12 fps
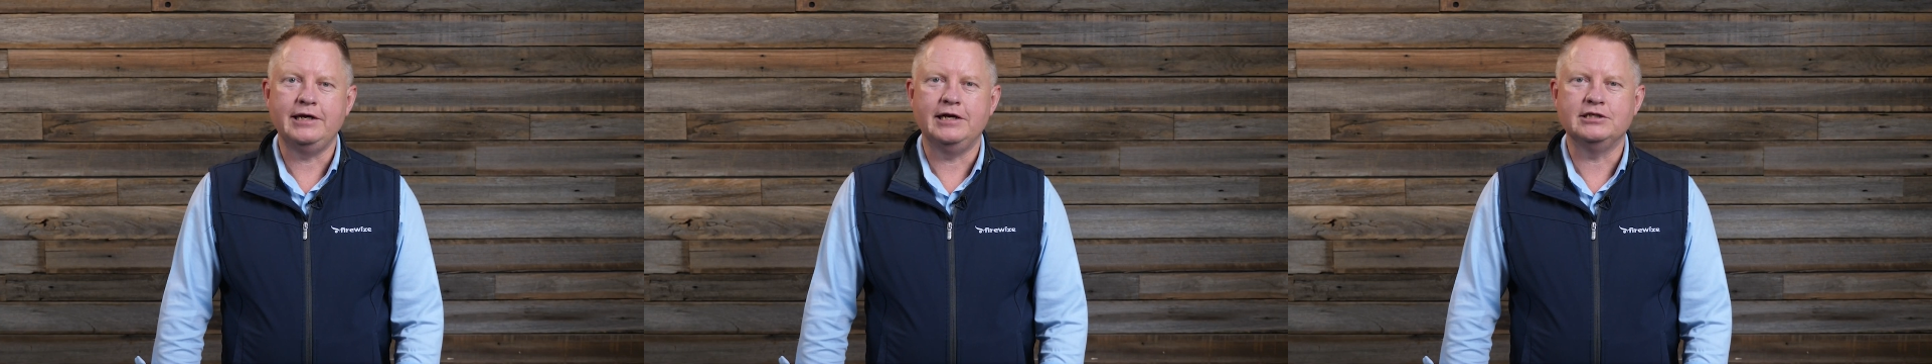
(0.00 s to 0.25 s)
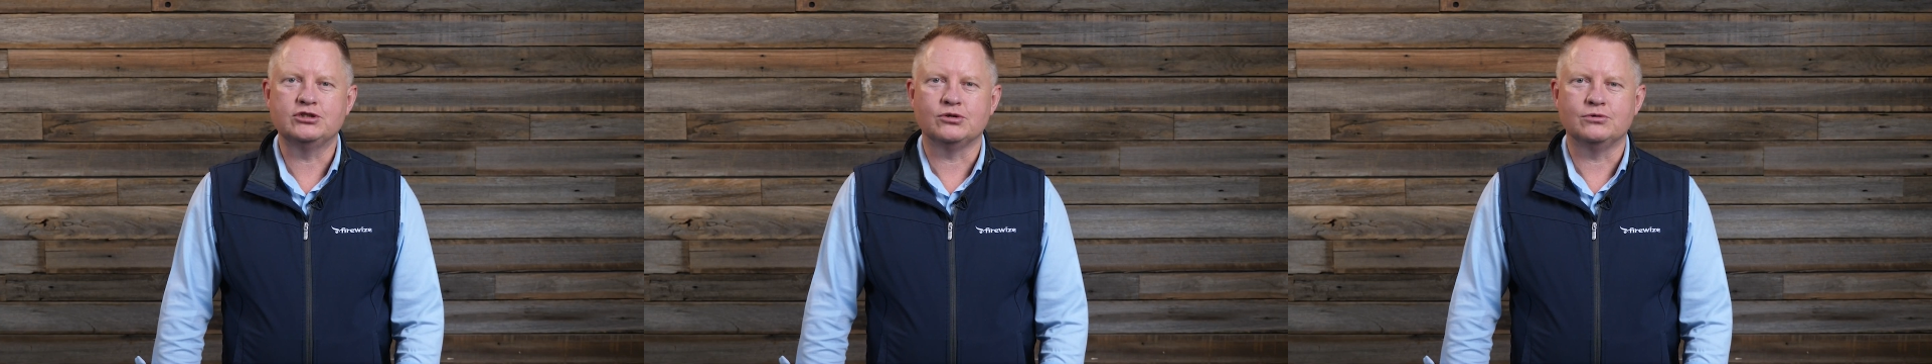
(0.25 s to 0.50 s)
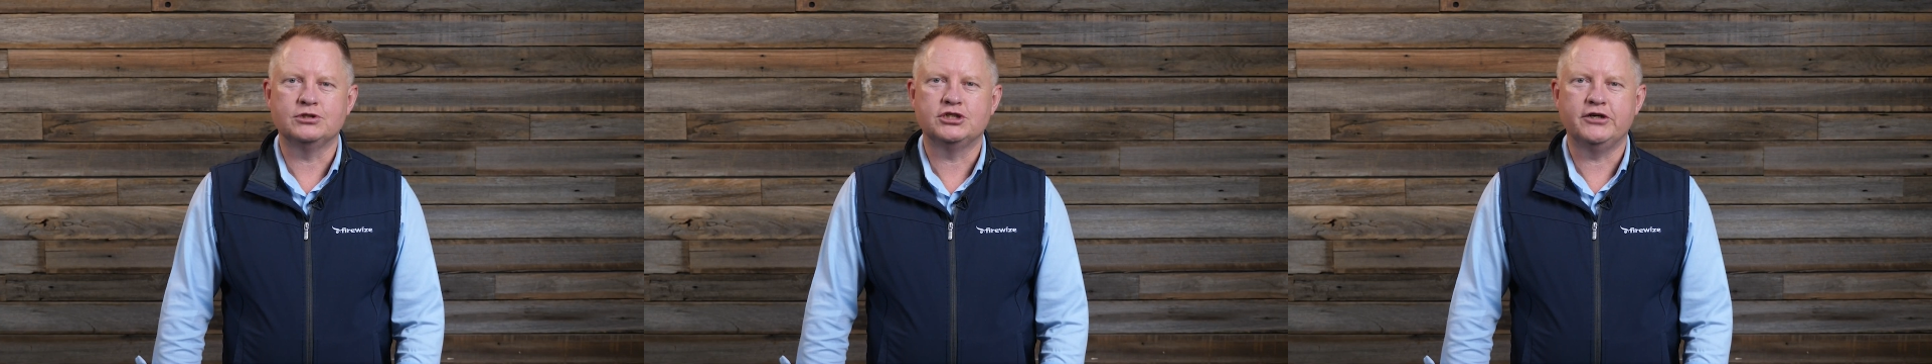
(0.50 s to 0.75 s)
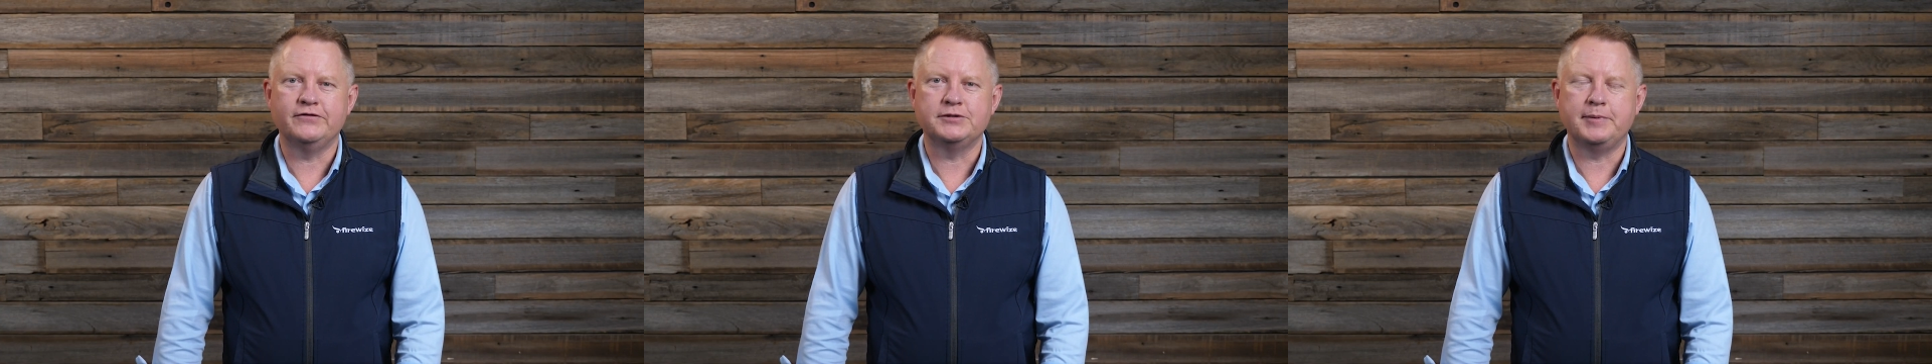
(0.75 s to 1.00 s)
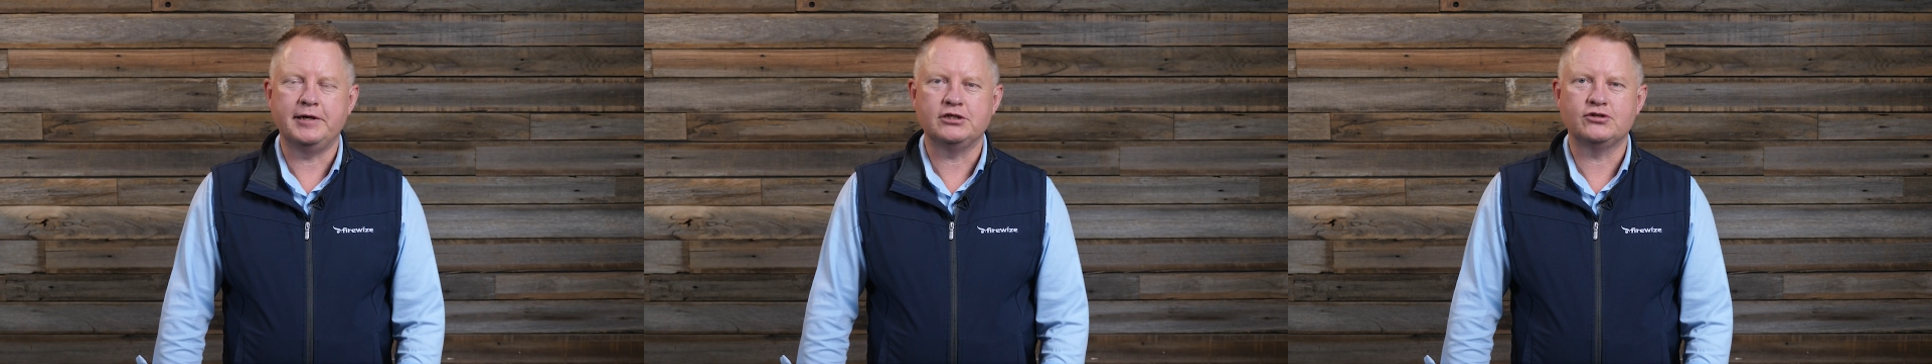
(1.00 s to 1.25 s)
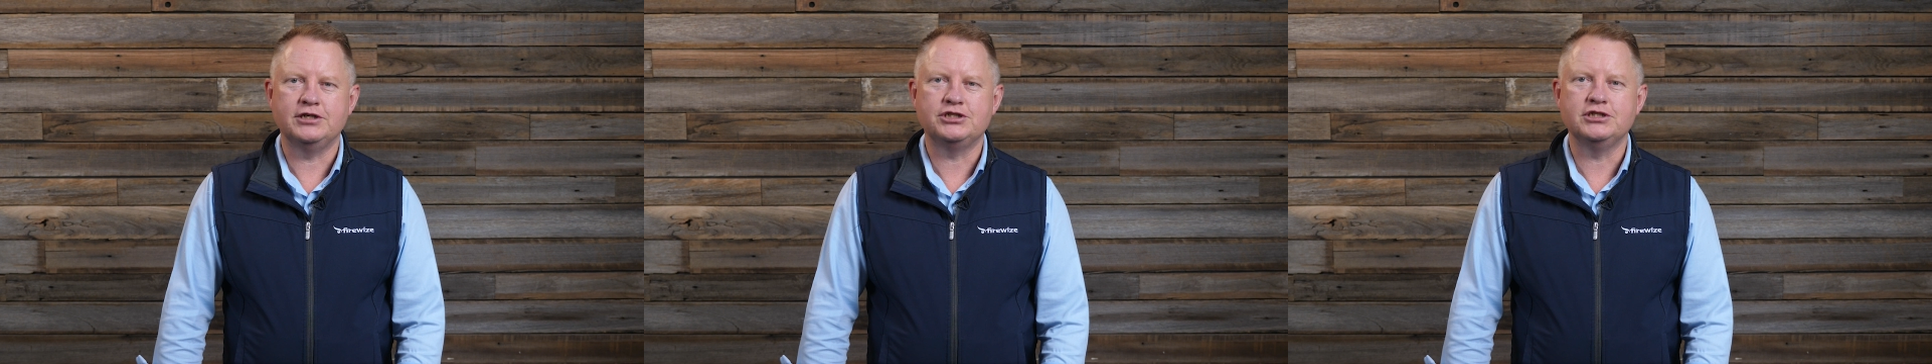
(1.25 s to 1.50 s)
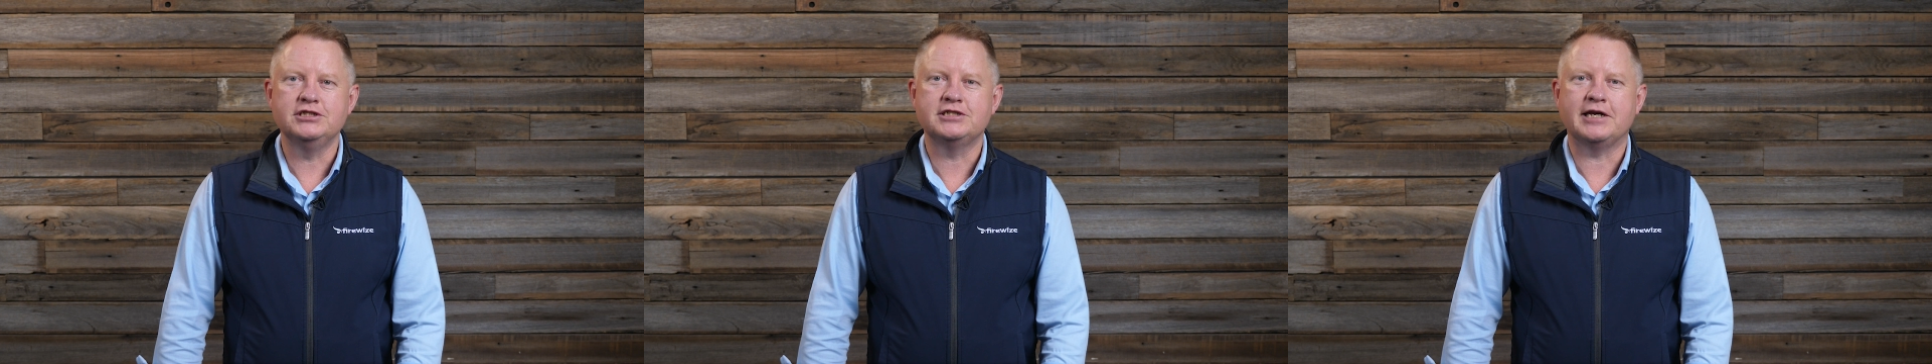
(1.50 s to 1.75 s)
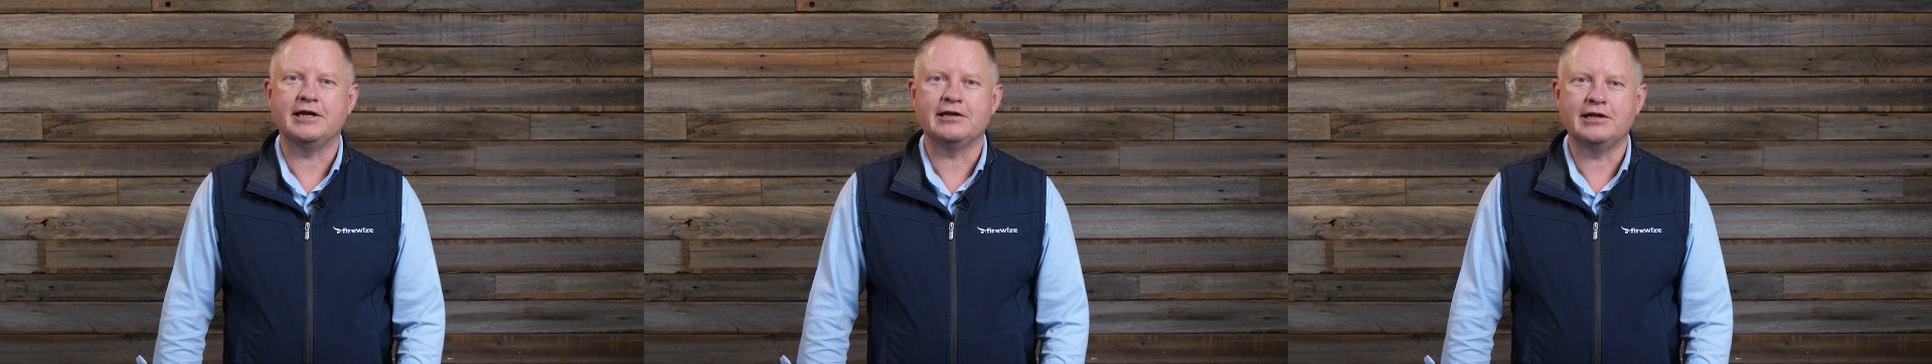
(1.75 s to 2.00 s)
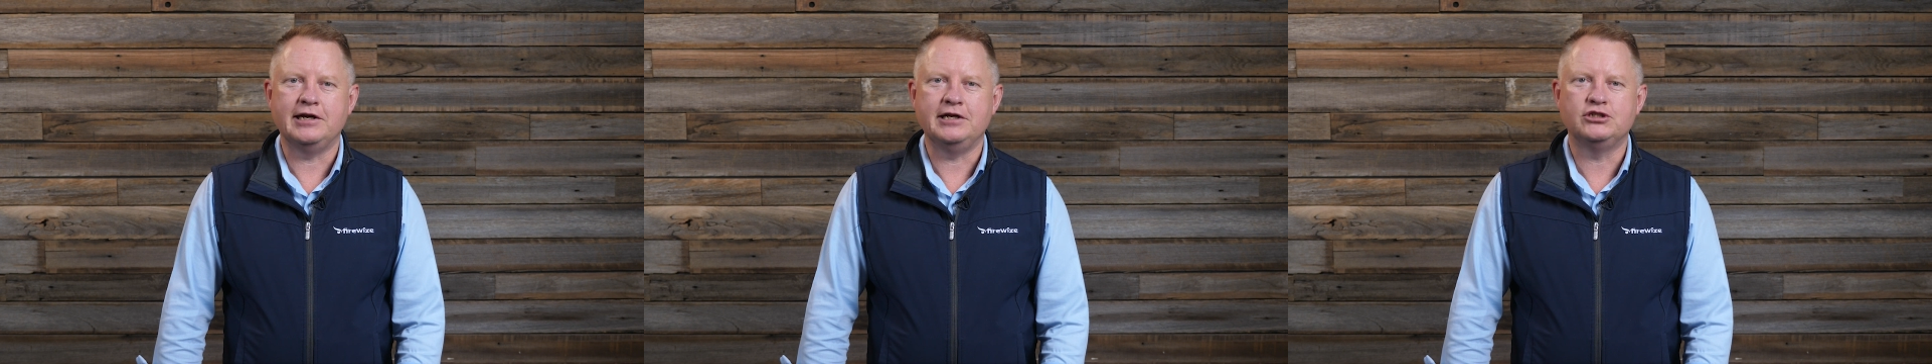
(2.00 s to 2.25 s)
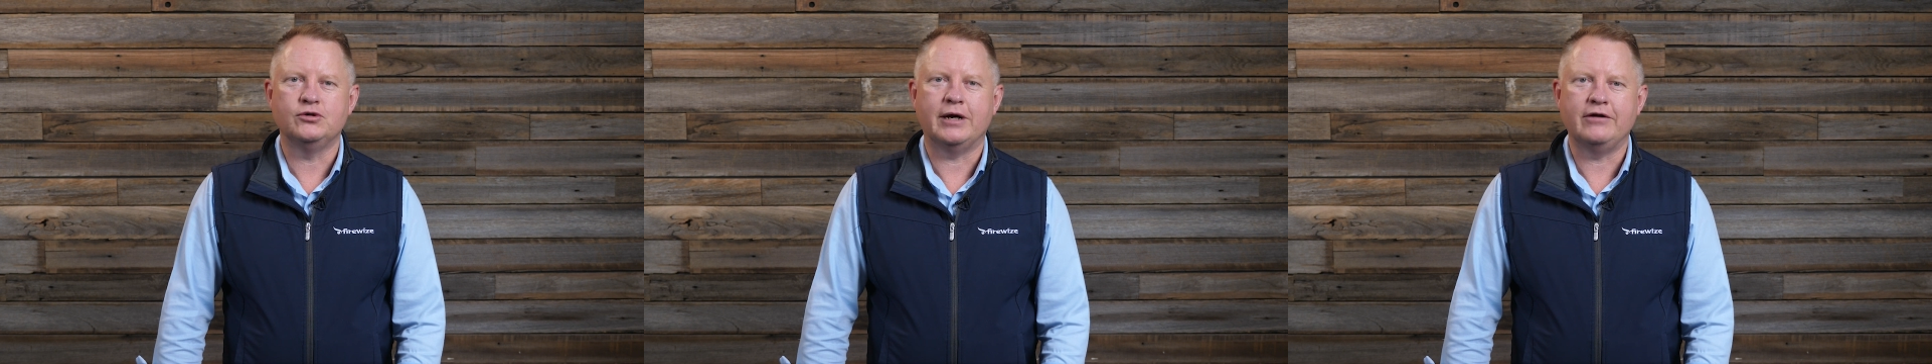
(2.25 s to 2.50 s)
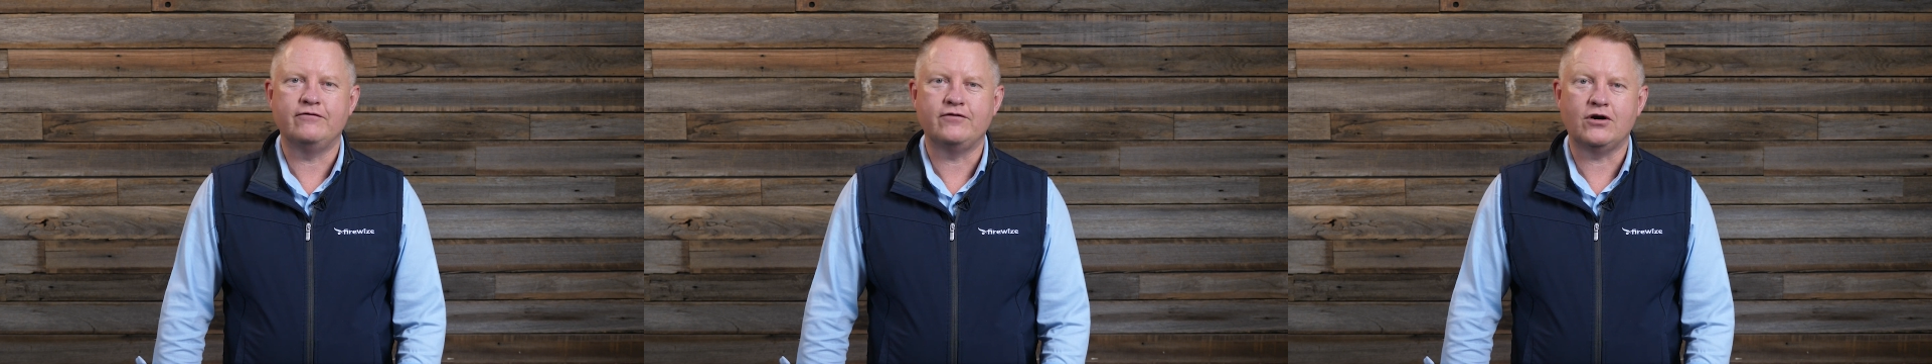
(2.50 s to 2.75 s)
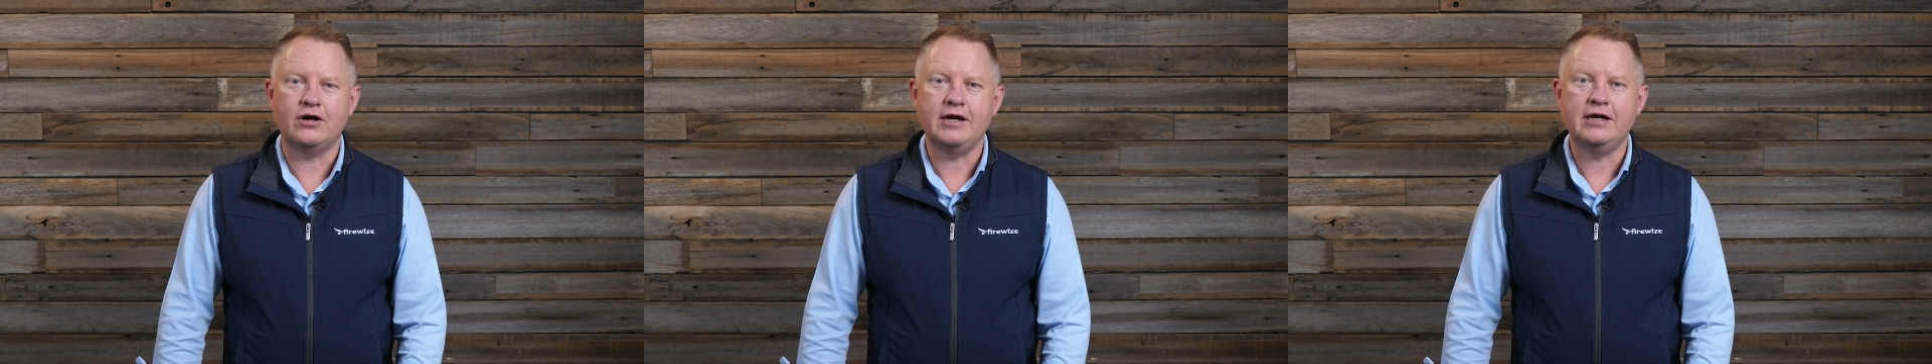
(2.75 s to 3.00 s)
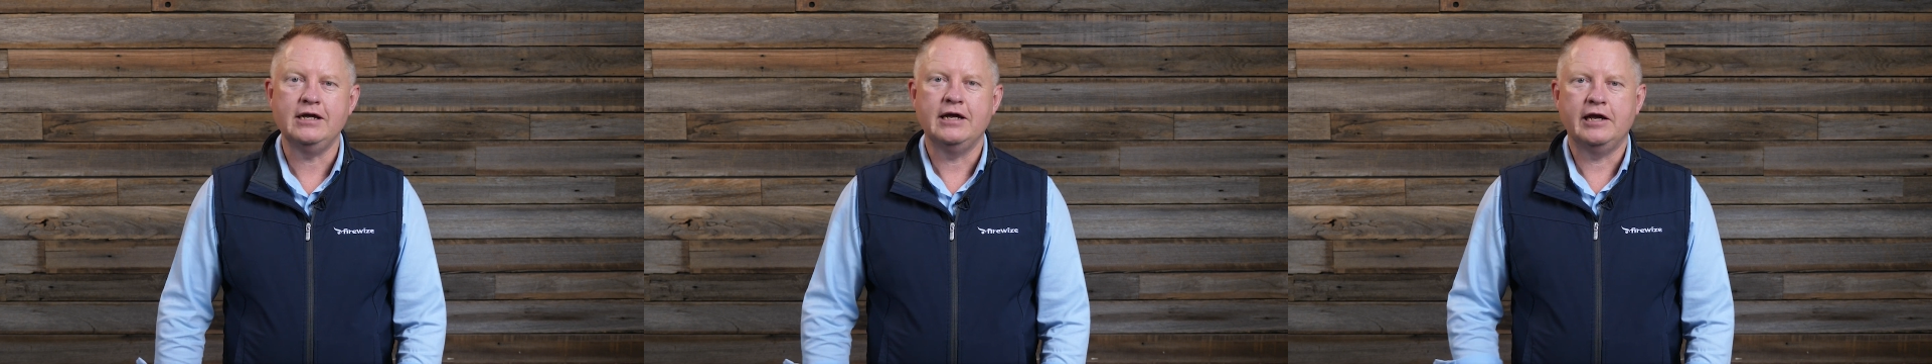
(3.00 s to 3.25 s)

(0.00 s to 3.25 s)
installed service penetrations can lead to a fire,